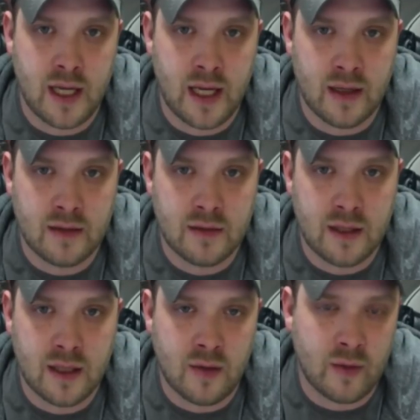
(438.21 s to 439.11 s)
And,
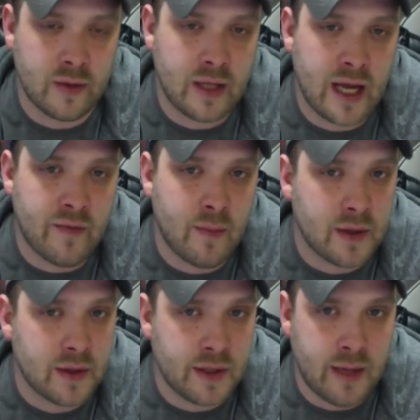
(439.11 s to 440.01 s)
whether they have a
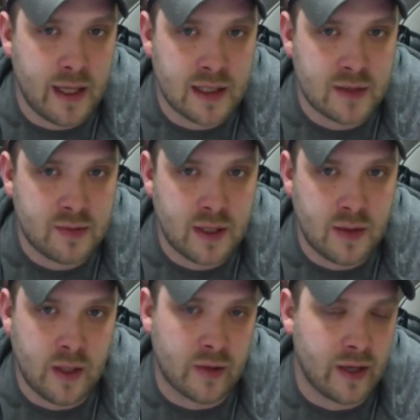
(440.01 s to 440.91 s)
monthly maintenance fee,
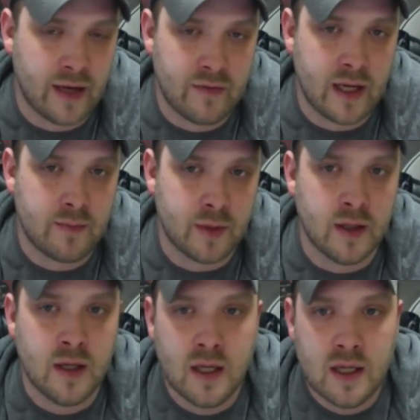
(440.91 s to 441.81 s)
we don't have that, but
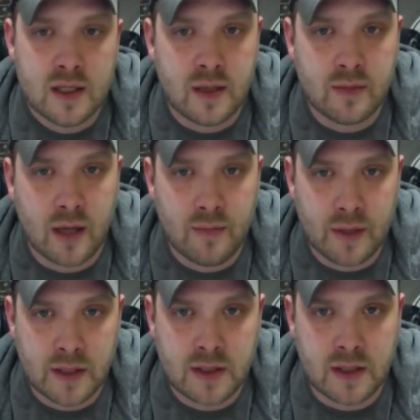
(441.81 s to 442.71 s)
some
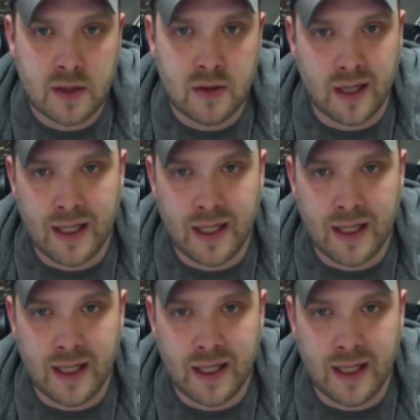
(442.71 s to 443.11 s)
companies do.